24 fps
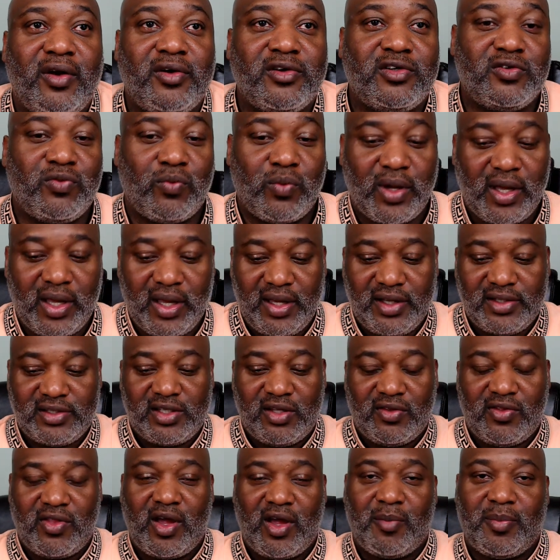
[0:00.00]
sways
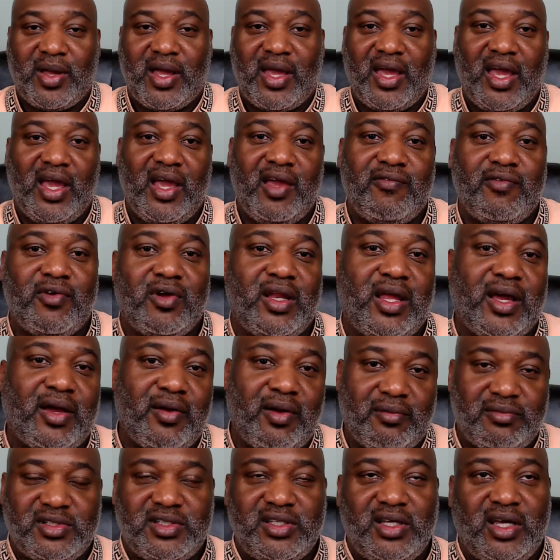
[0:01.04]
and their behavior, like
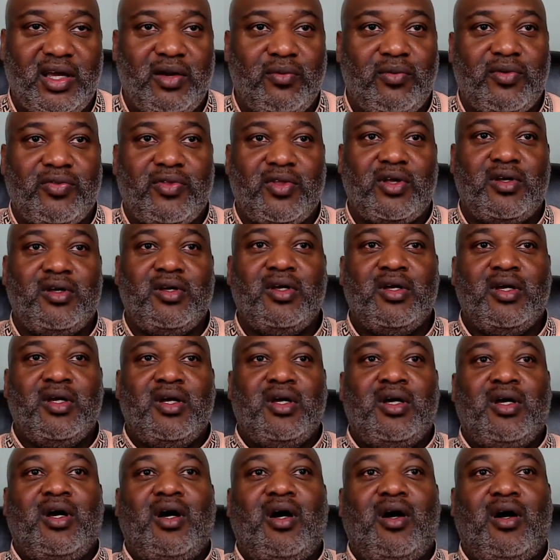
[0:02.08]
I was saying with the
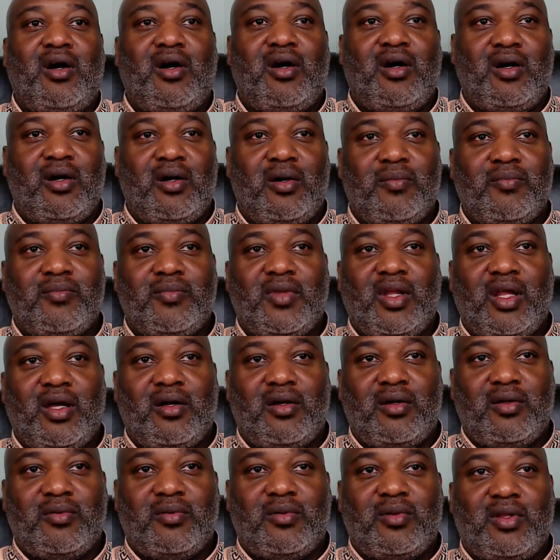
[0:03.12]
um,
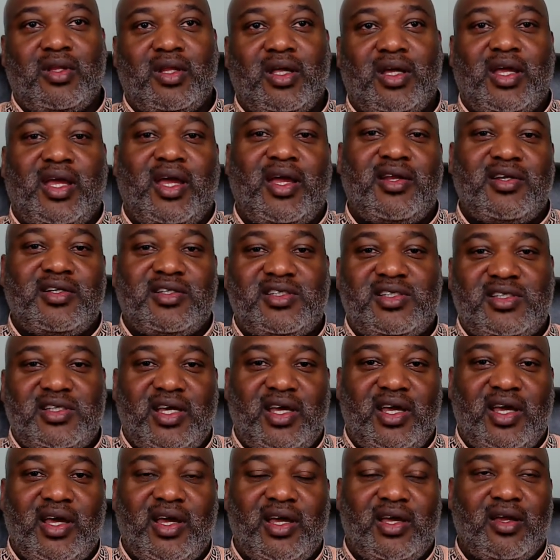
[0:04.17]
uh, the getting
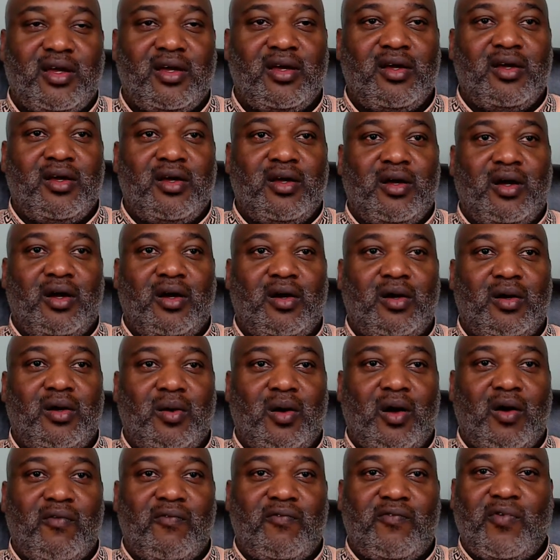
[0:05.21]
sick, uh,
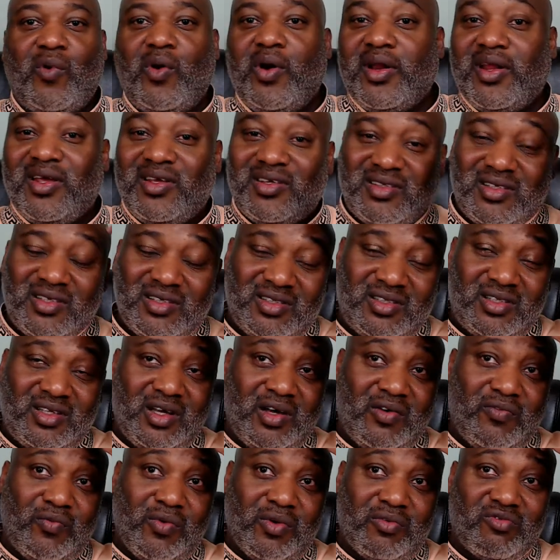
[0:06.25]
avoidance and
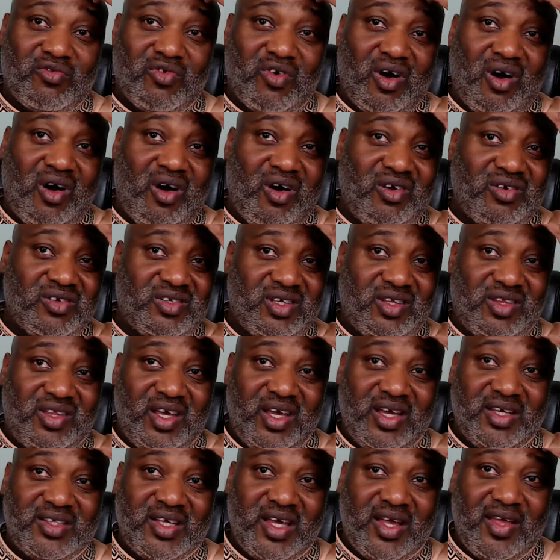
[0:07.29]
stuff, withdrawals and
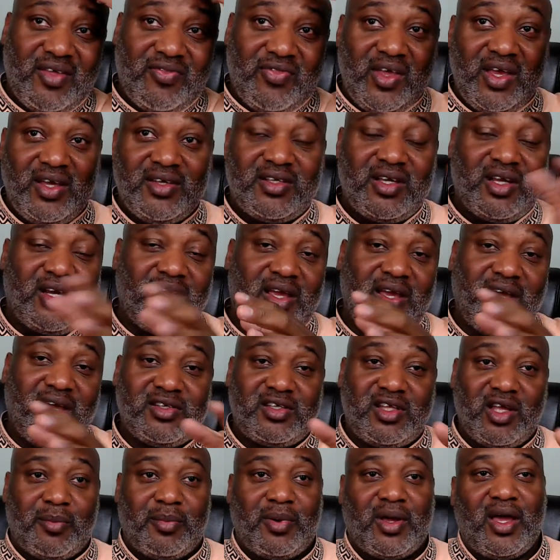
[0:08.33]
things like that, things that are
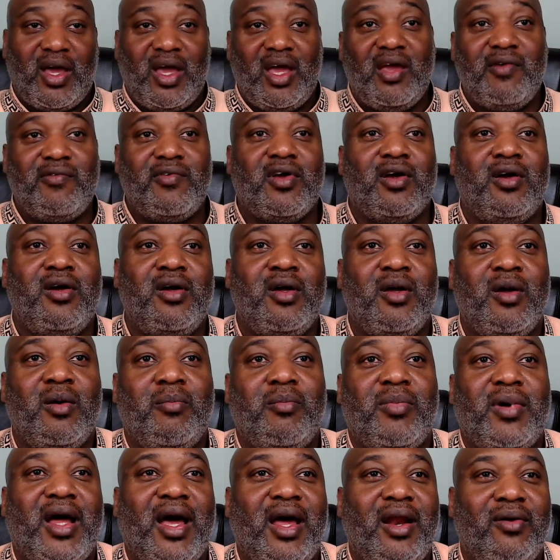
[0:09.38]
against their behavior.
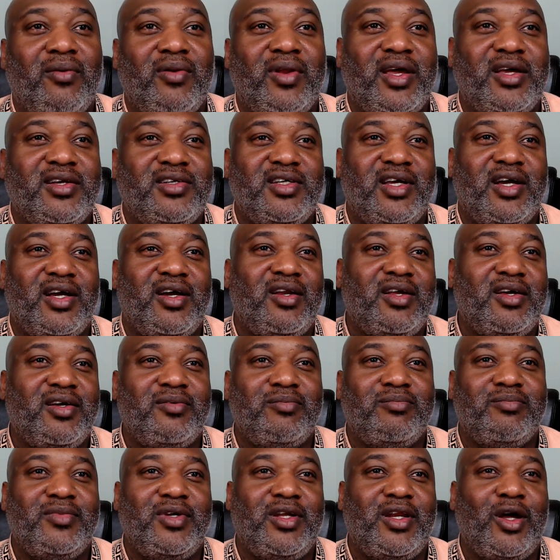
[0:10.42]
But I don't
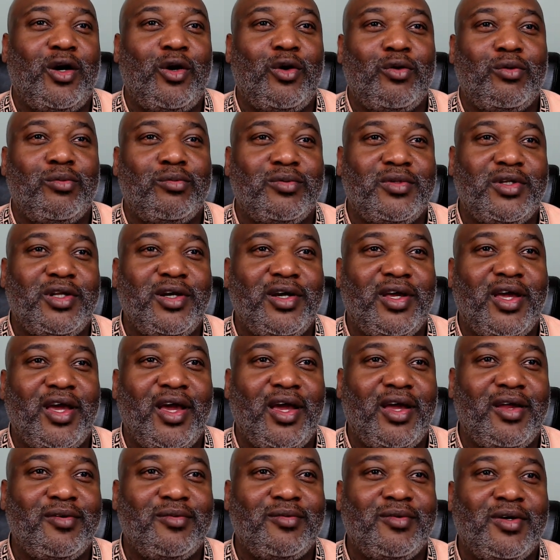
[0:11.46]
necessarily, you know, look at